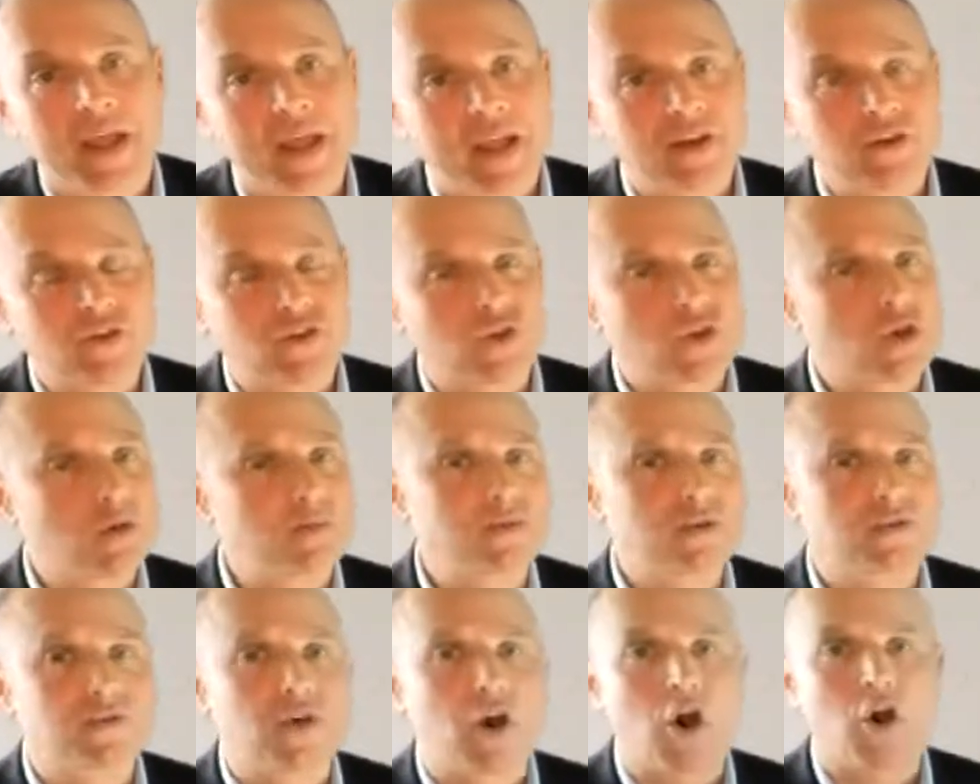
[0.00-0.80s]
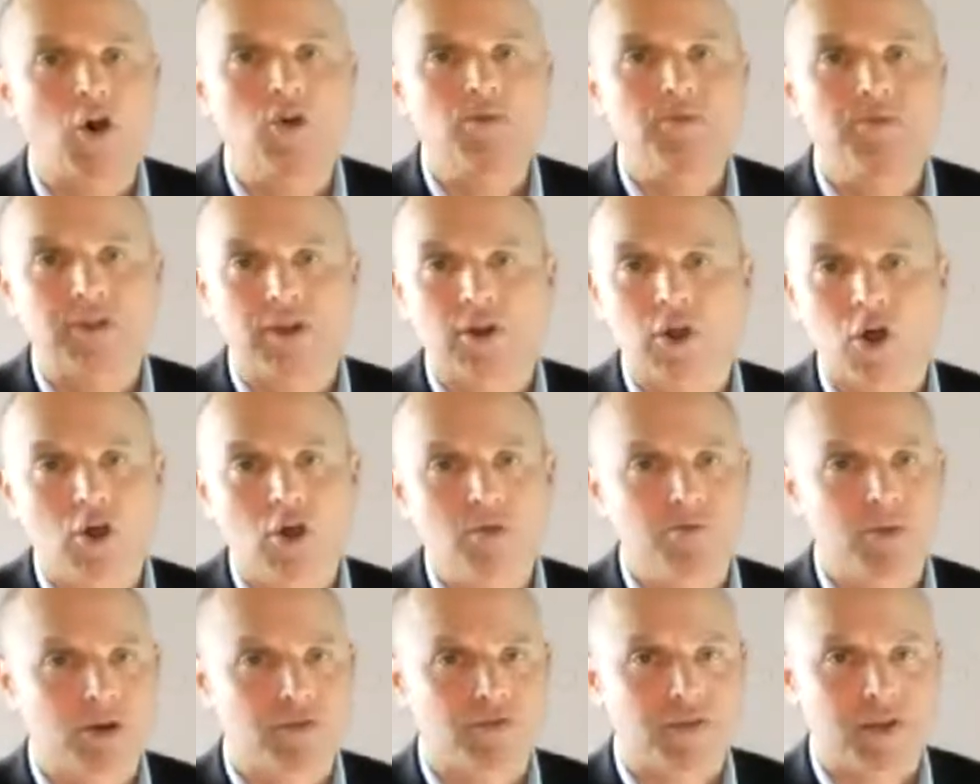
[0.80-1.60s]
In terms of homes and
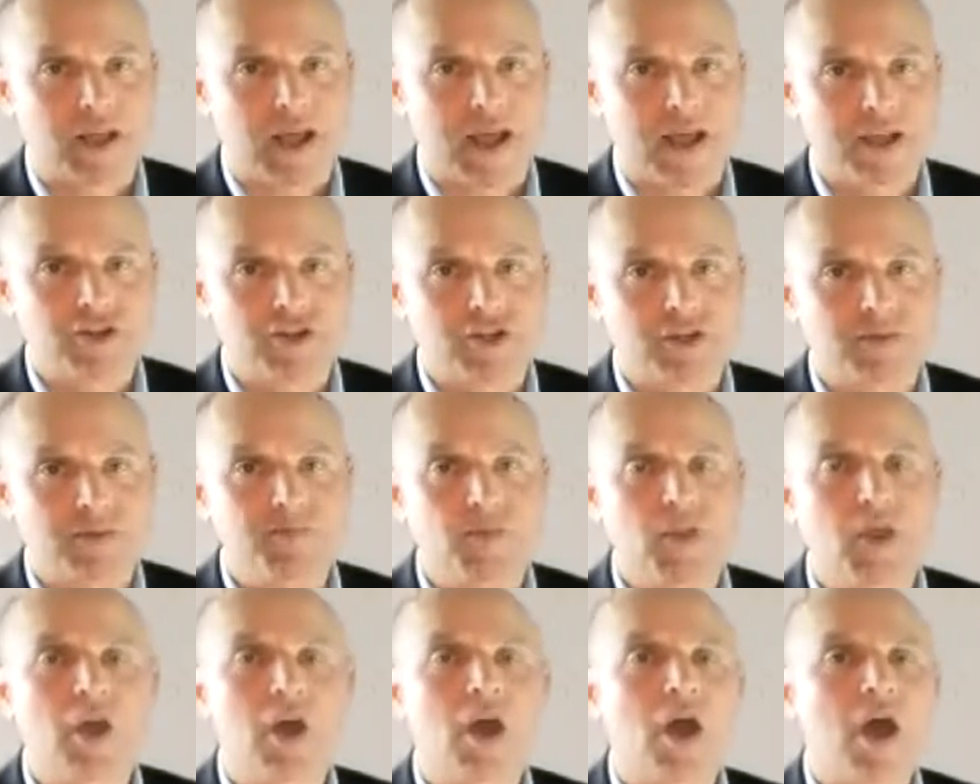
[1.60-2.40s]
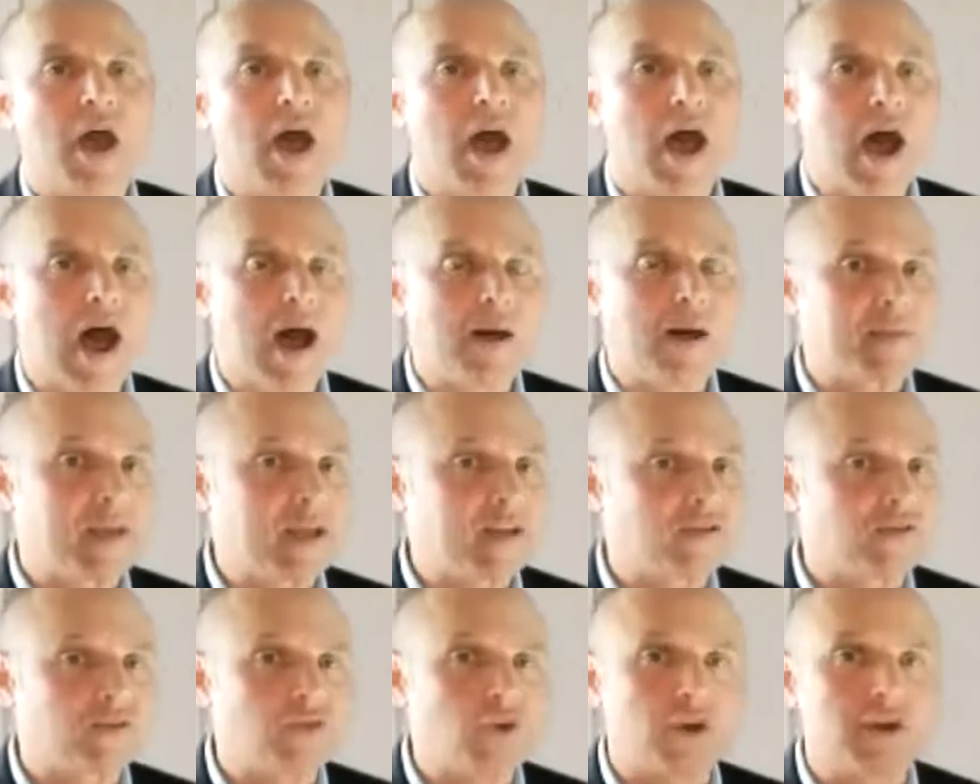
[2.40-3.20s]
home modification,
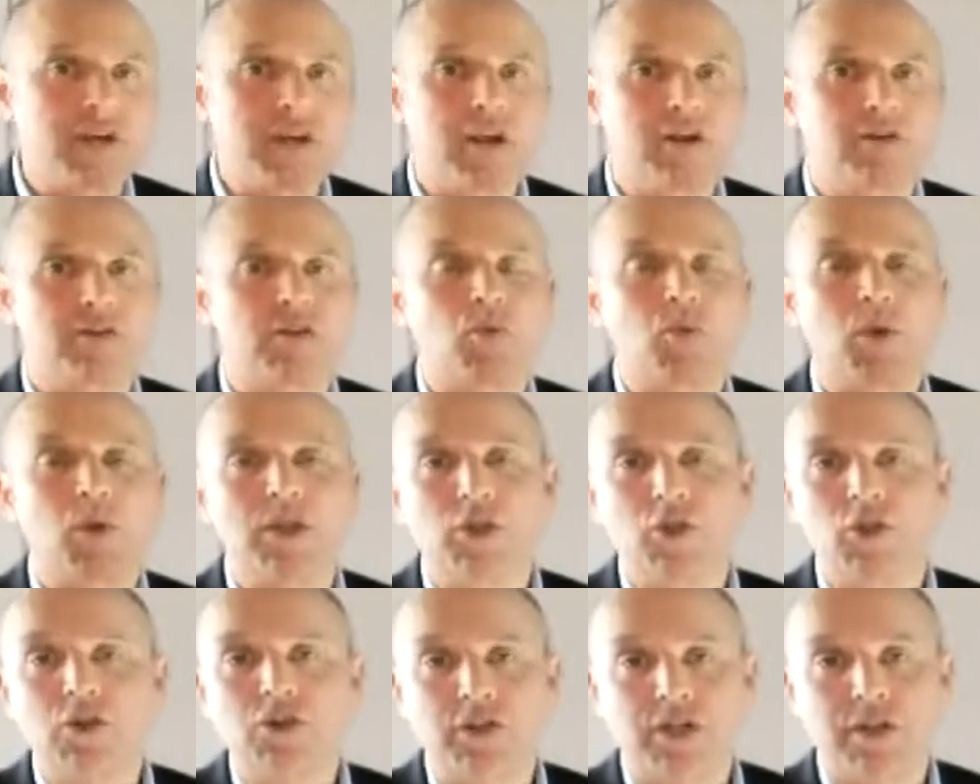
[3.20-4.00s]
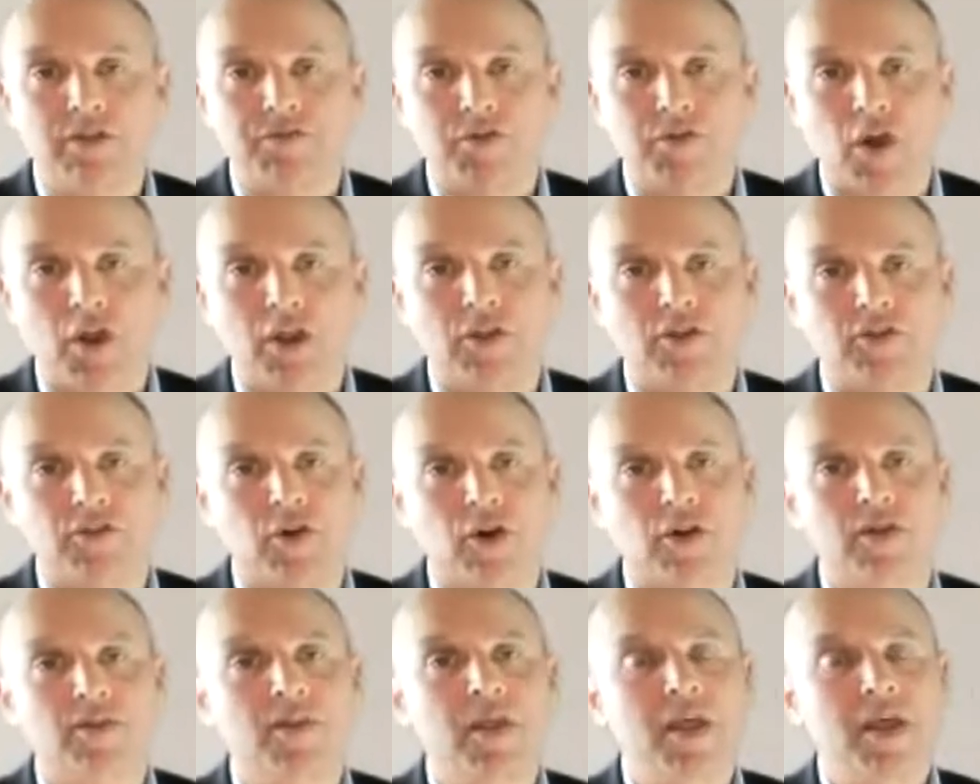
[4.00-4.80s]
It's not an area that we usually focus
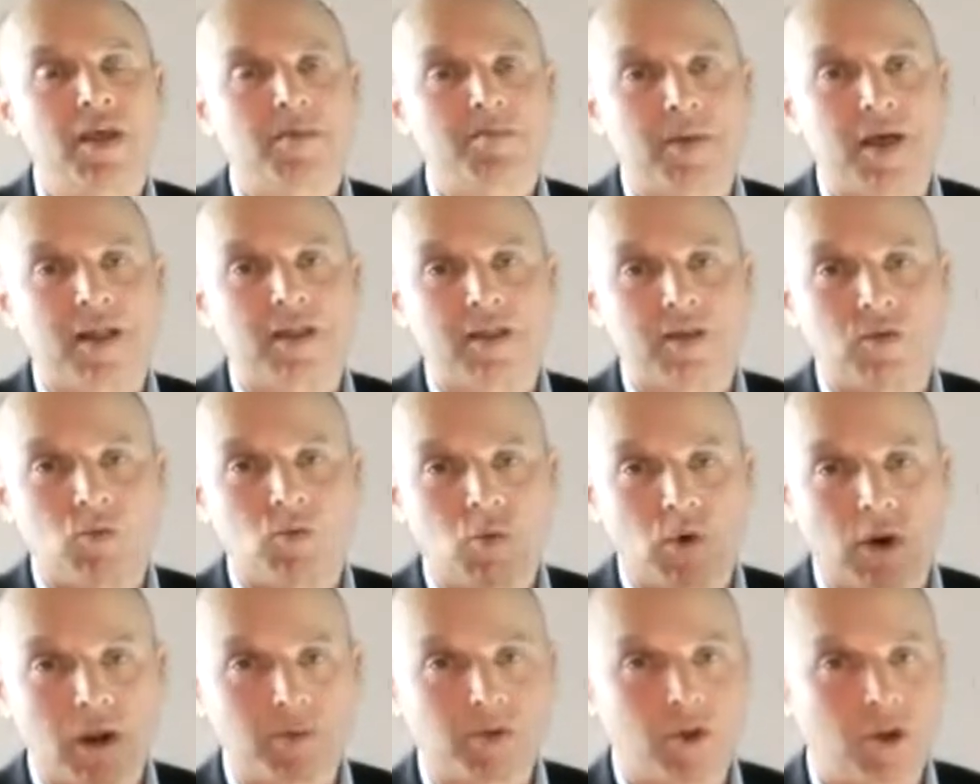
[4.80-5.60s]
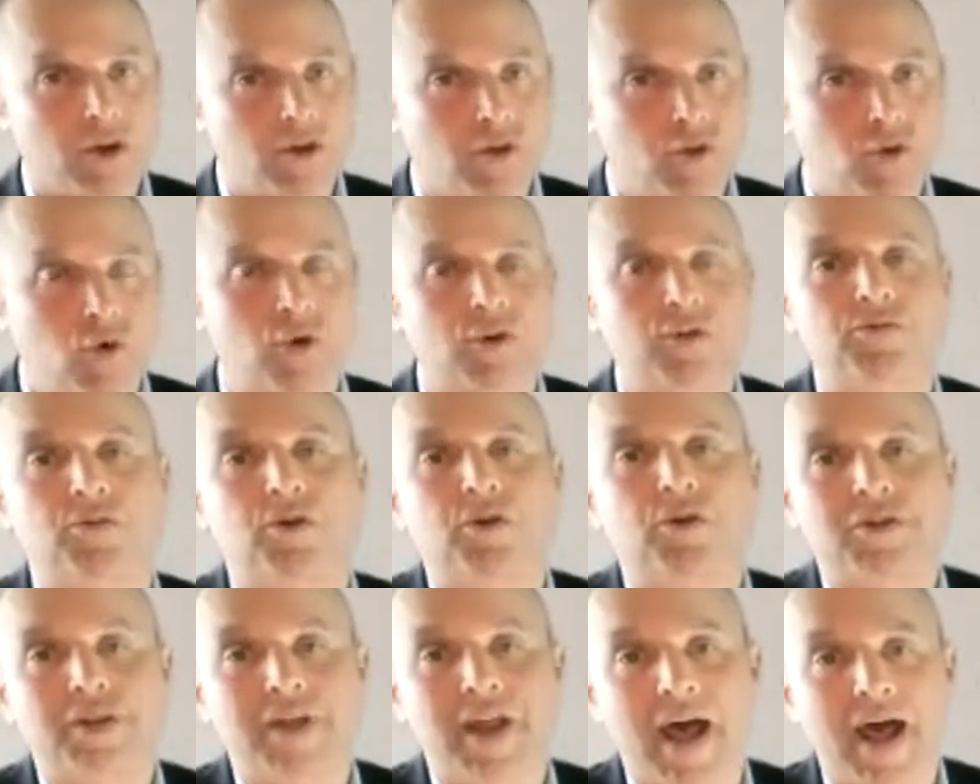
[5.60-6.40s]
on, but what I'm going to talk
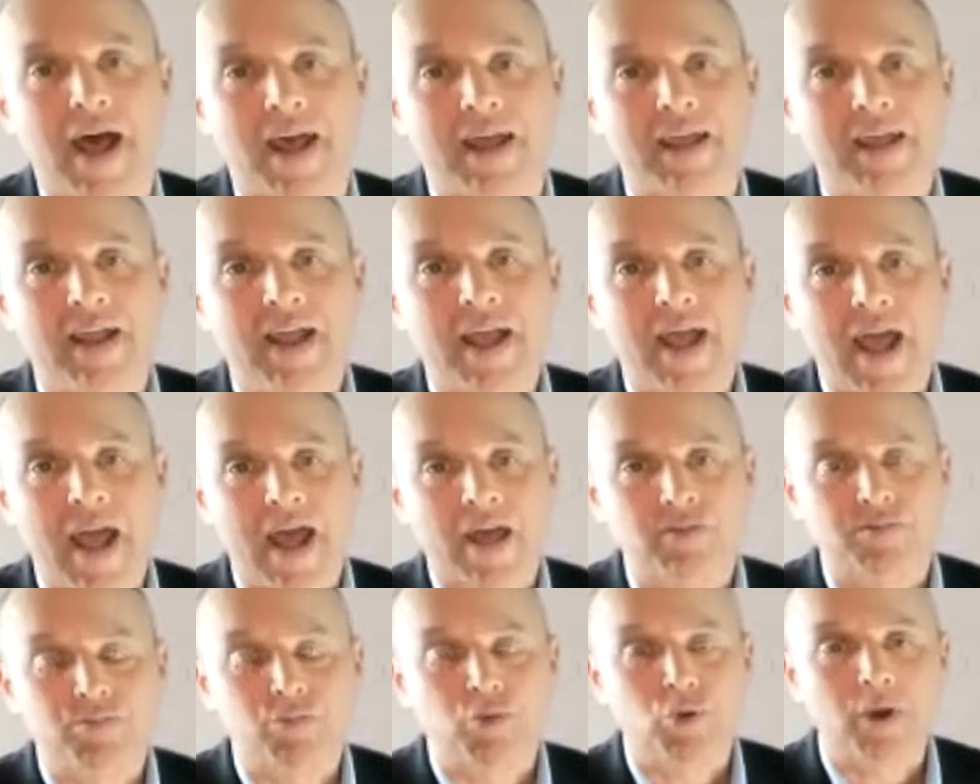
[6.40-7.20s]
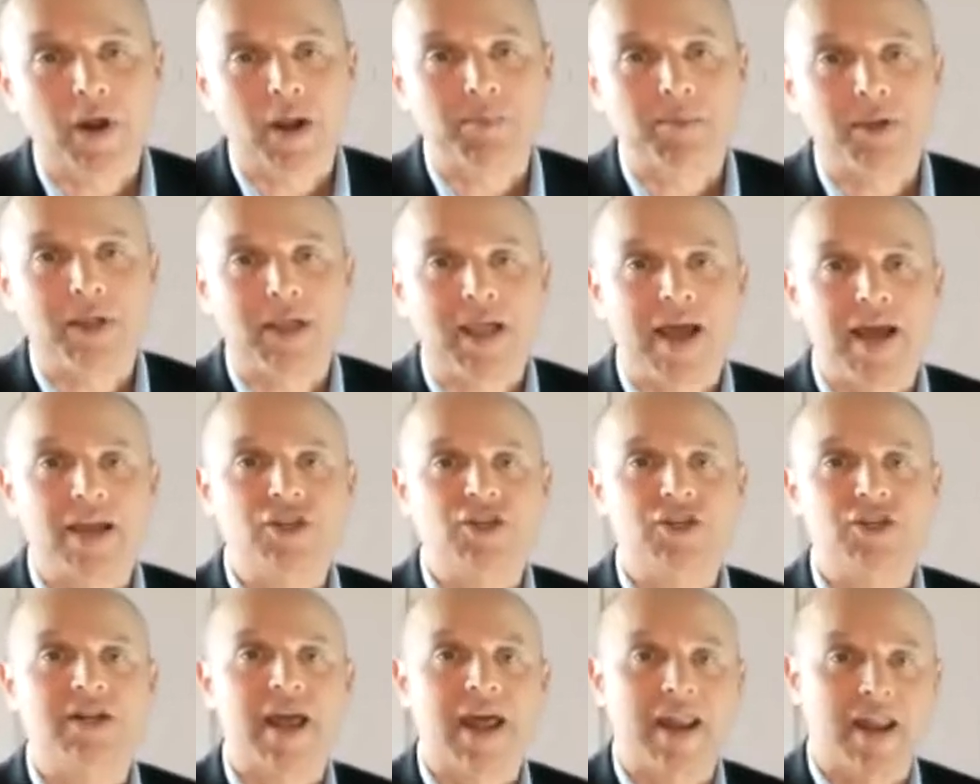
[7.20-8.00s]
through today has broad
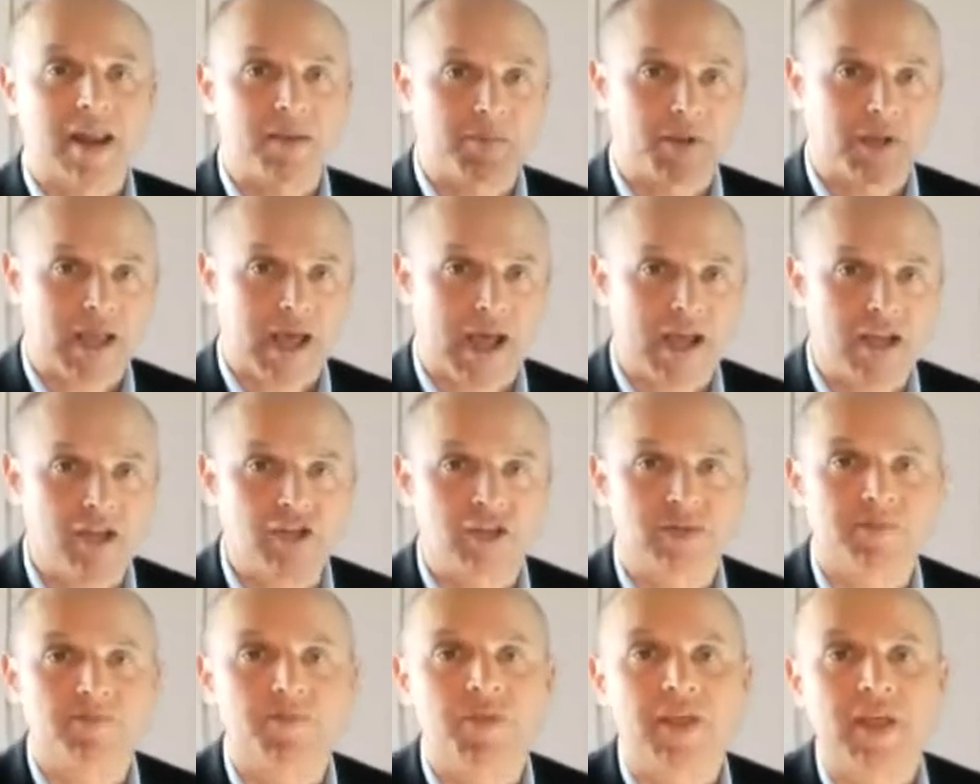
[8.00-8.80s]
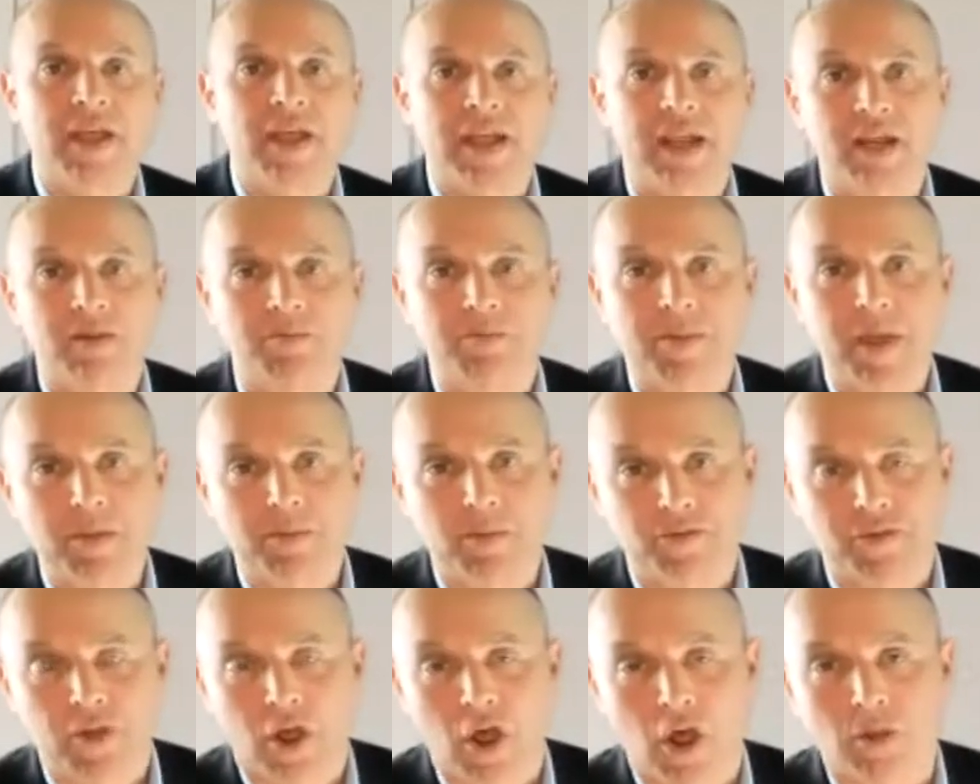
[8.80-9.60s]
application and application in
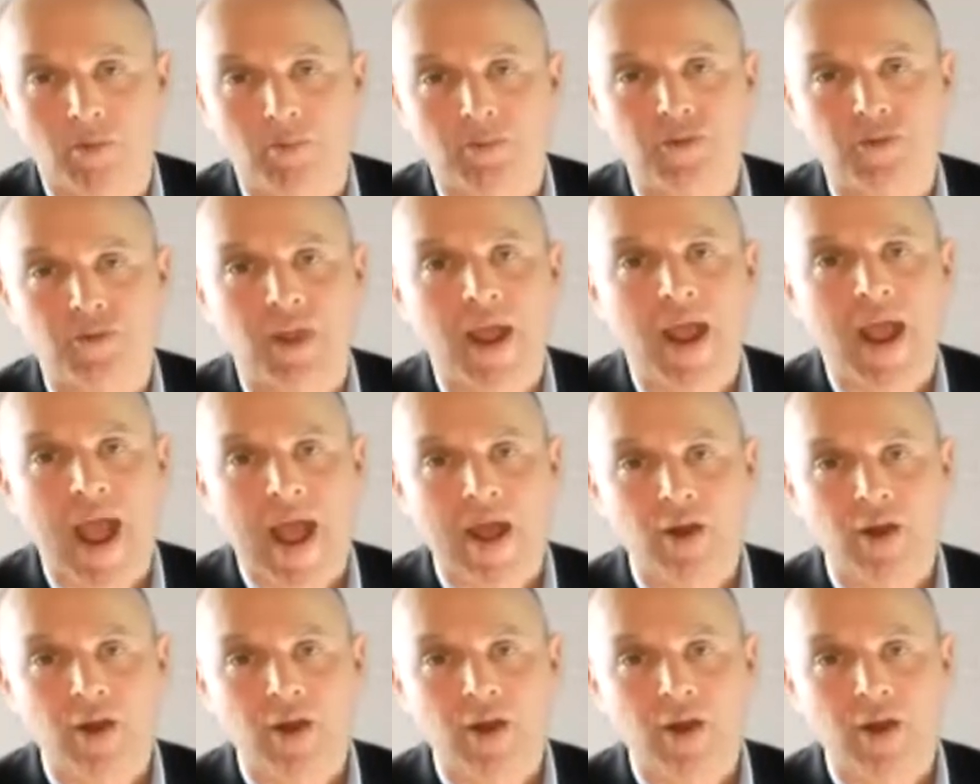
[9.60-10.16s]
people's homes.